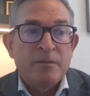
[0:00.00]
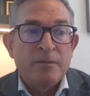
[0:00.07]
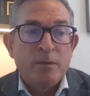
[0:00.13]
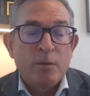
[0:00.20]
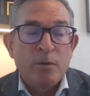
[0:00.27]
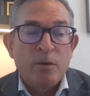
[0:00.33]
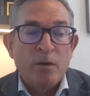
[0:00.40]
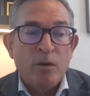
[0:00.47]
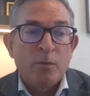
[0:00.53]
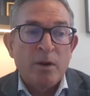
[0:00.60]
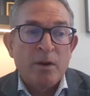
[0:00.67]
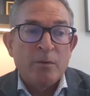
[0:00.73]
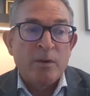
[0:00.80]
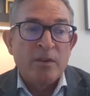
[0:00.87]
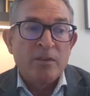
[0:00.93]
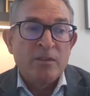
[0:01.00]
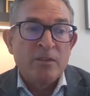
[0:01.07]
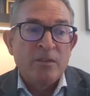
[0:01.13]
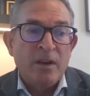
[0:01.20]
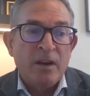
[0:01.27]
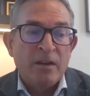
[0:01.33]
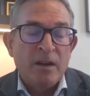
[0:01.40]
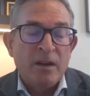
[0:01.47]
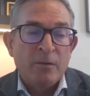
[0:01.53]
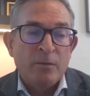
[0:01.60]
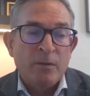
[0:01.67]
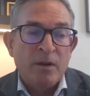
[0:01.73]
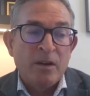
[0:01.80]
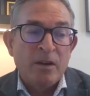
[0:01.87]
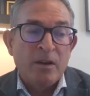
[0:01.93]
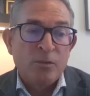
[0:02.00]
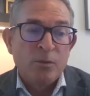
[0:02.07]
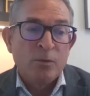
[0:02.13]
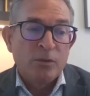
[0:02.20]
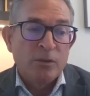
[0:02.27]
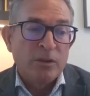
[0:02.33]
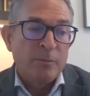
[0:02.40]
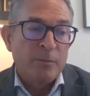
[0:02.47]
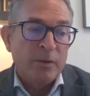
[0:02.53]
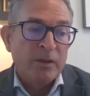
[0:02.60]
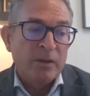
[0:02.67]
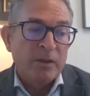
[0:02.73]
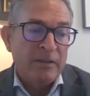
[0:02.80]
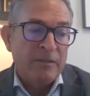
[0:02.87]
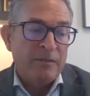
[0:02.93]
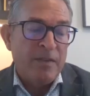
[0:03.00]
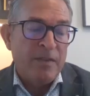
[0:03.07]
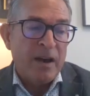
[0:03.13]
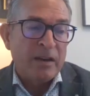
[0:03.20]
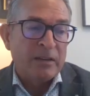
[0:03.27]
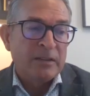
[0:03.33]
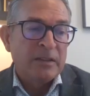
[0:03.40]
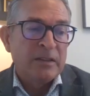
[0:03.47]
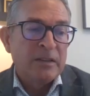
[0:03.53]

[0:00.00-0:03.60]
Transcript: for all the right reasons. I truly believe that